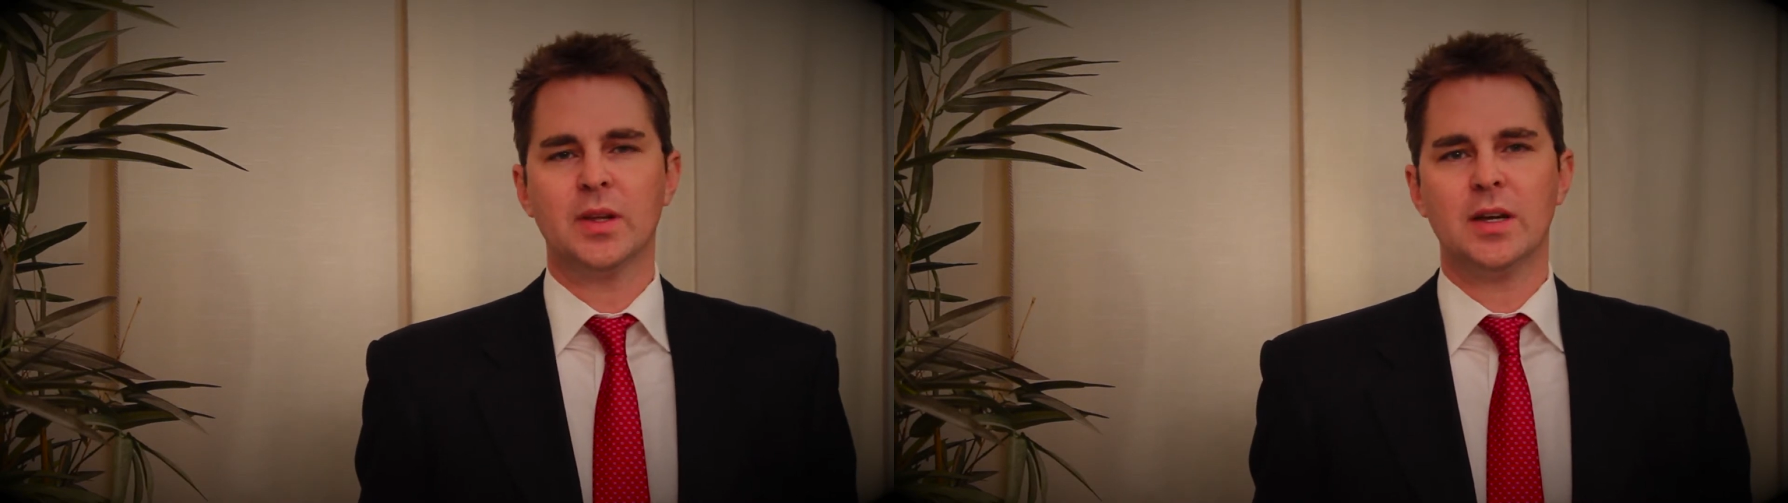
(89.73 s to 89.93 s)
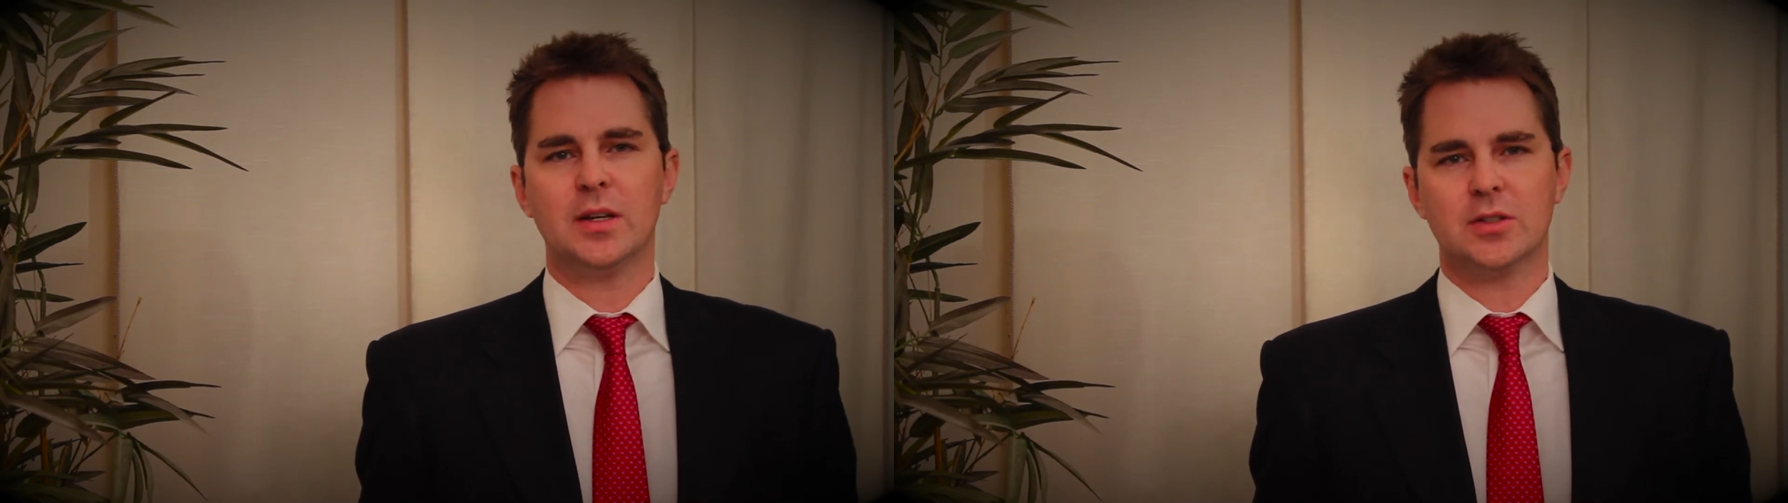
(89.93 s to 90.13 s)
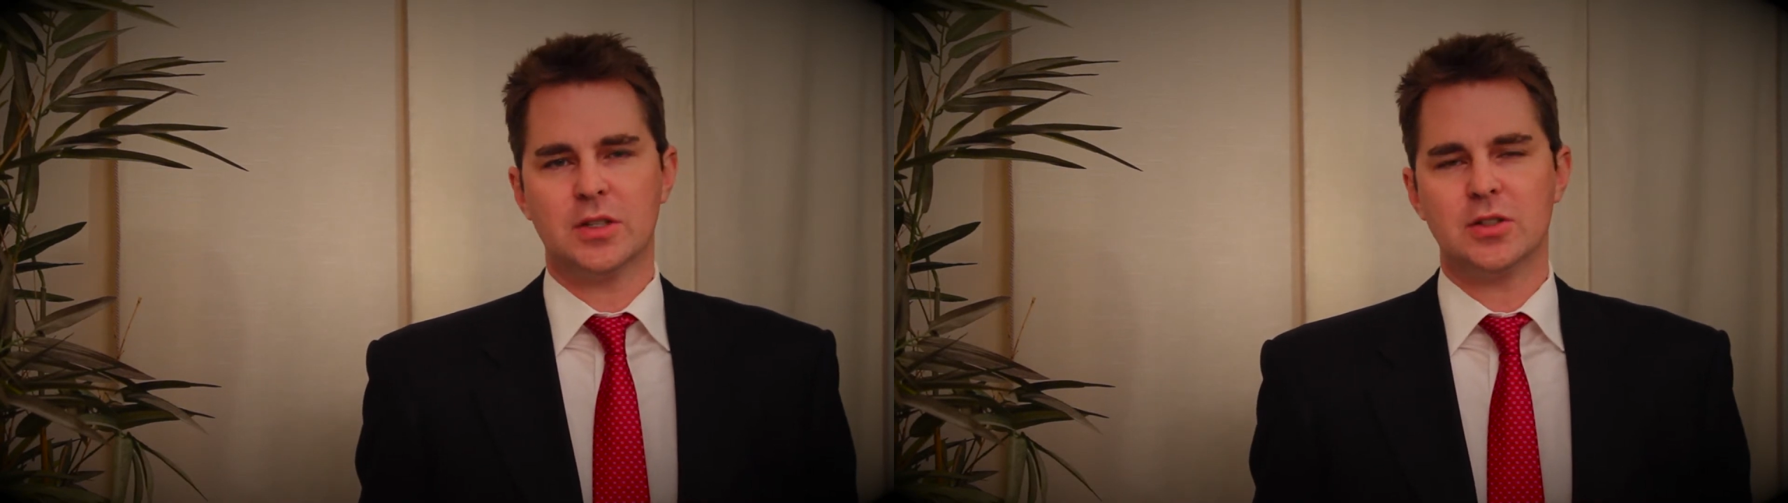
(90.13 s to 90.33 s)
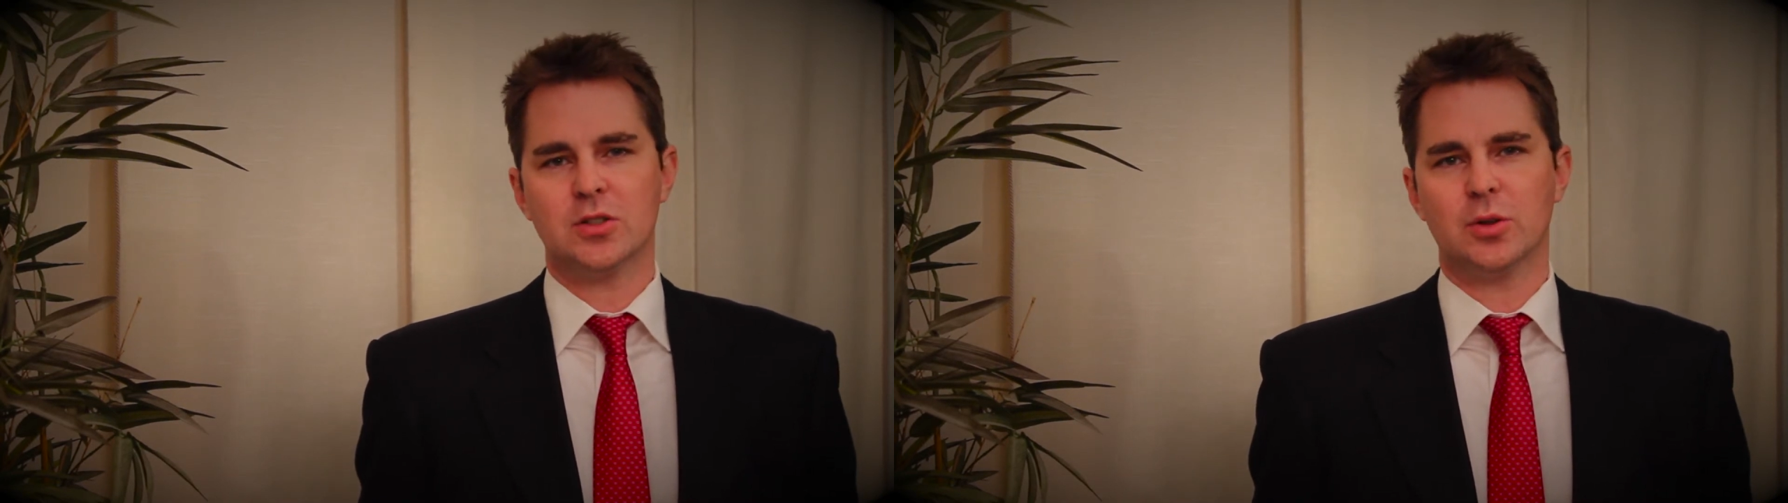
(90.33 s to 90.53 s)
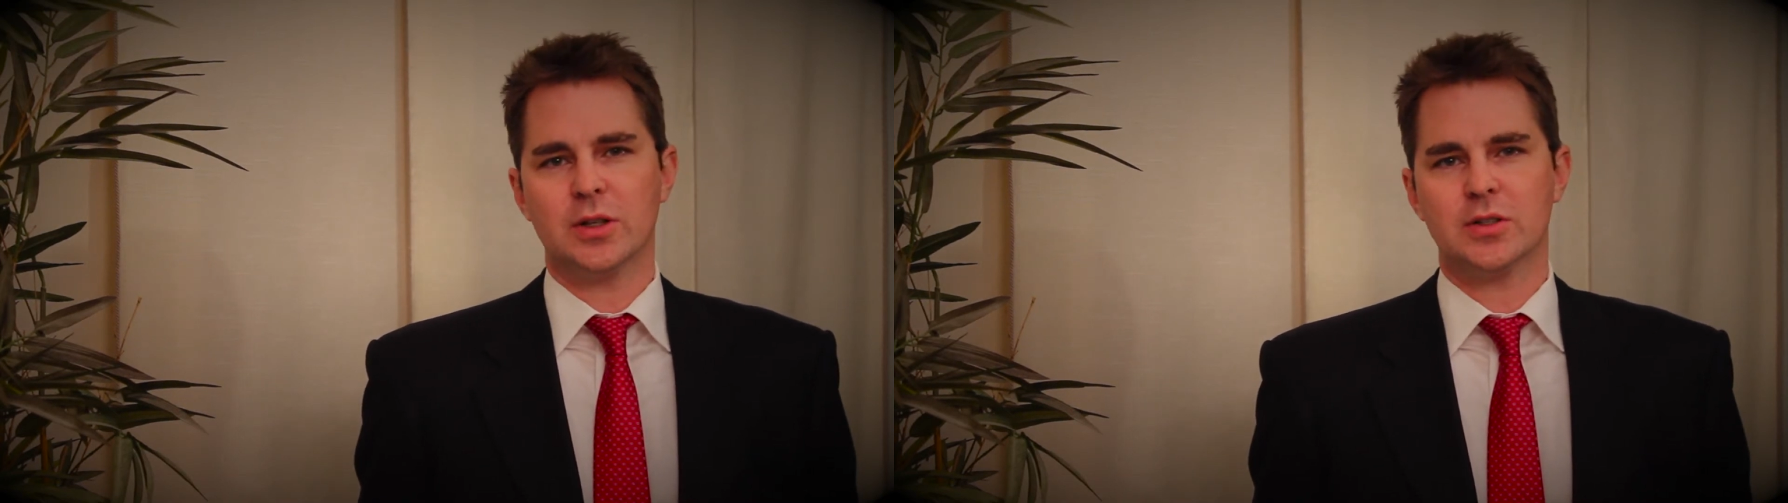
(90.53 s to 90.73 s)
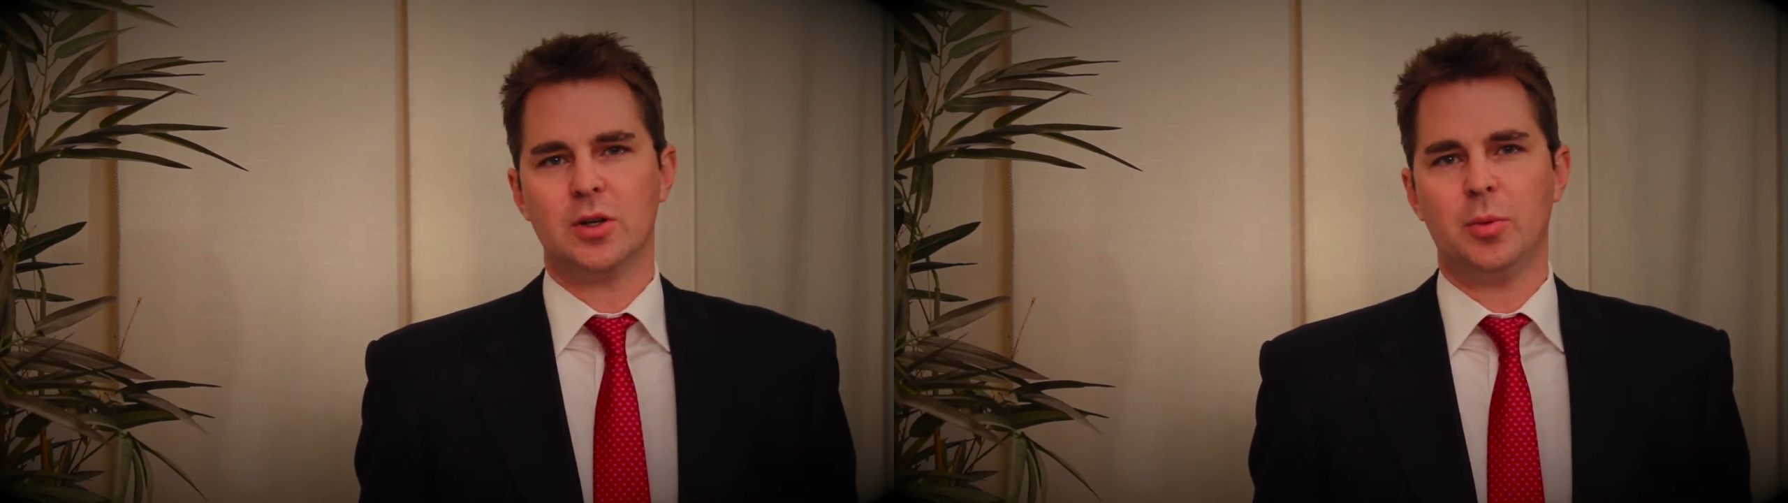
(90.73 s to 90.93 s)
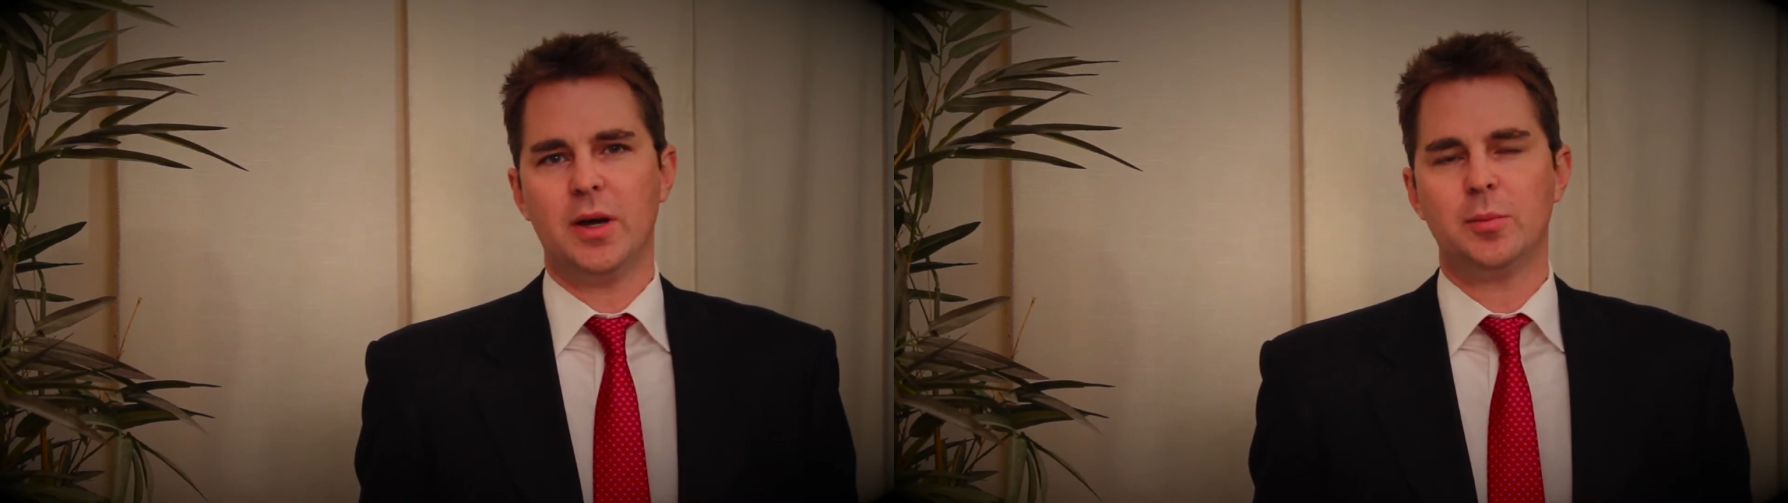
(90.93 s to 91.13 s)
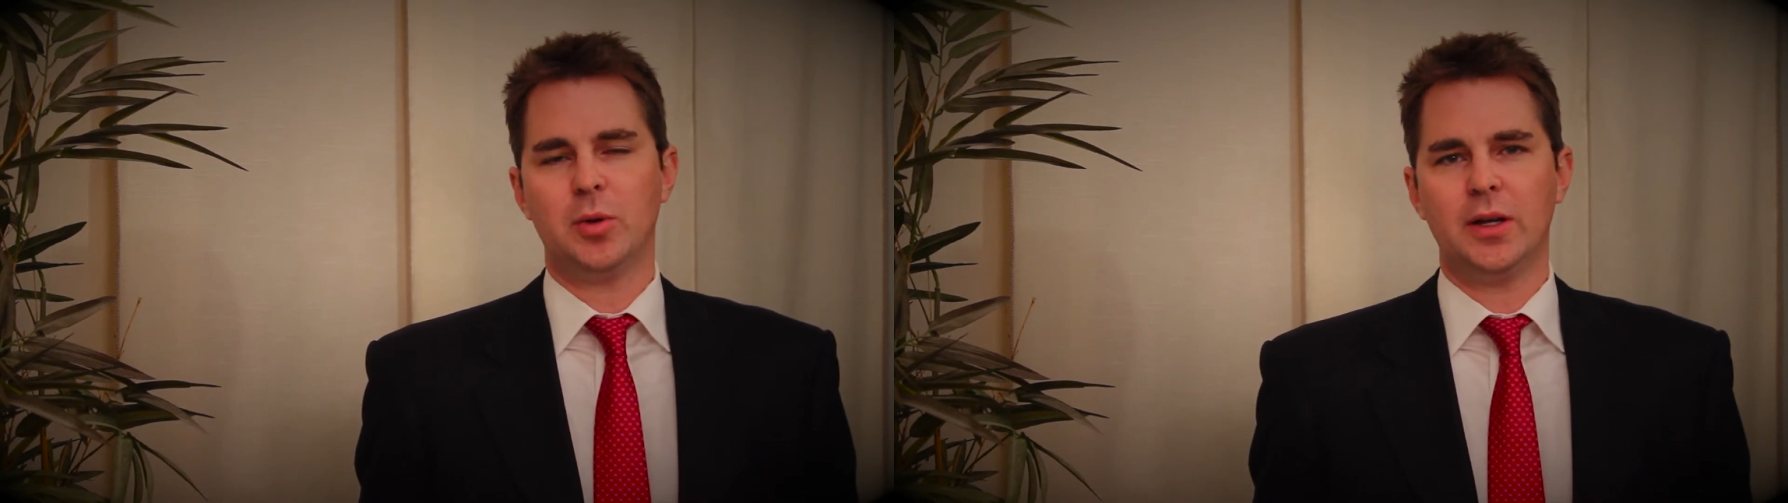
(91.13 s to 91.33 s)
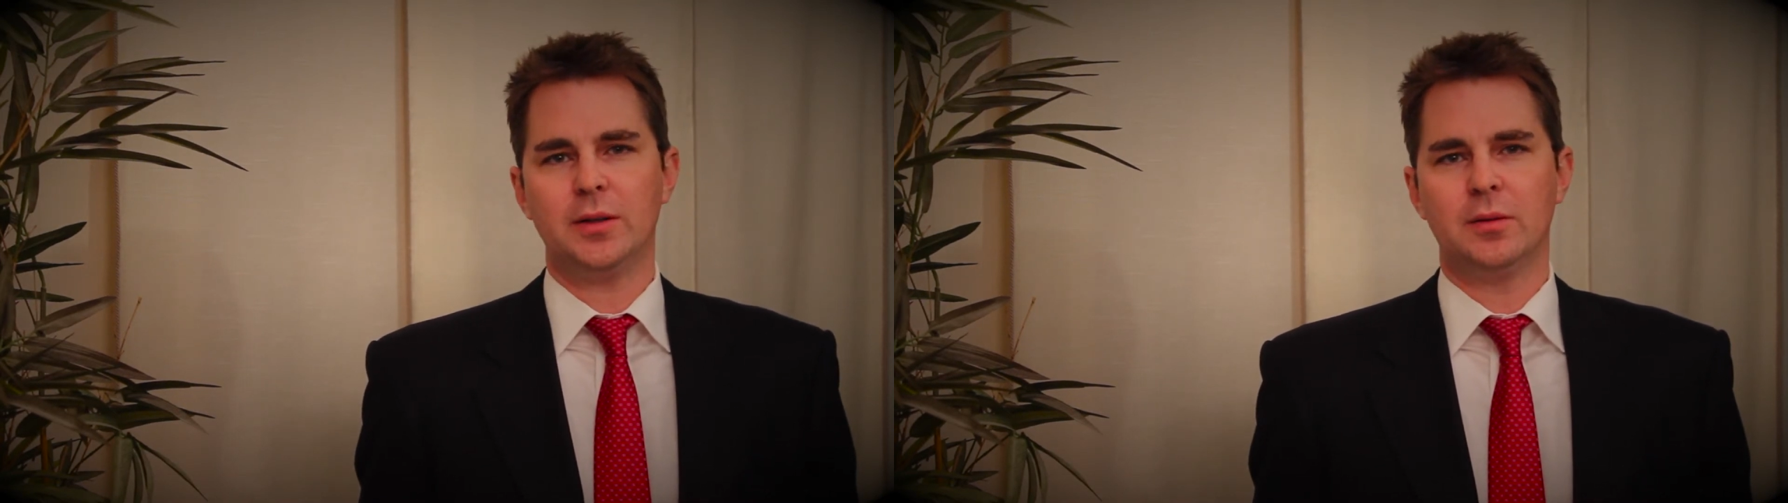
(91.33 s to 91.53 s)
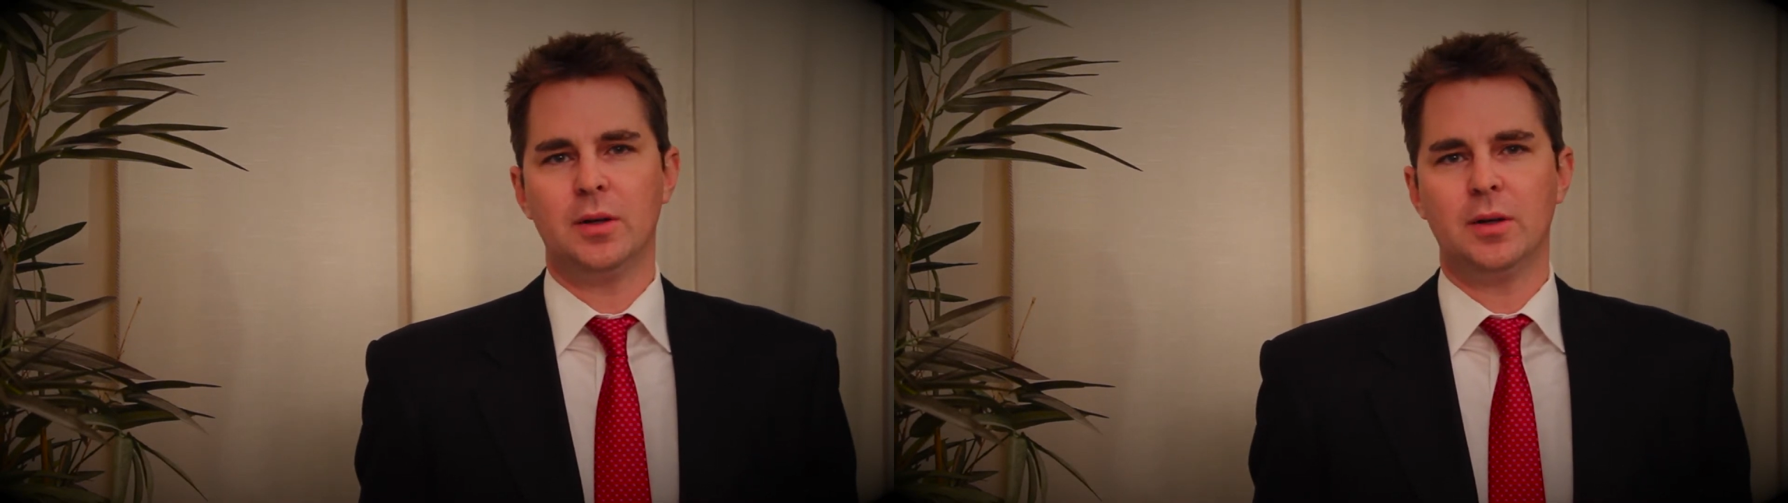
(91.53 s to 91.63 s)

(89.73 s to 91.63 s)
and its Keystone XL pipeline.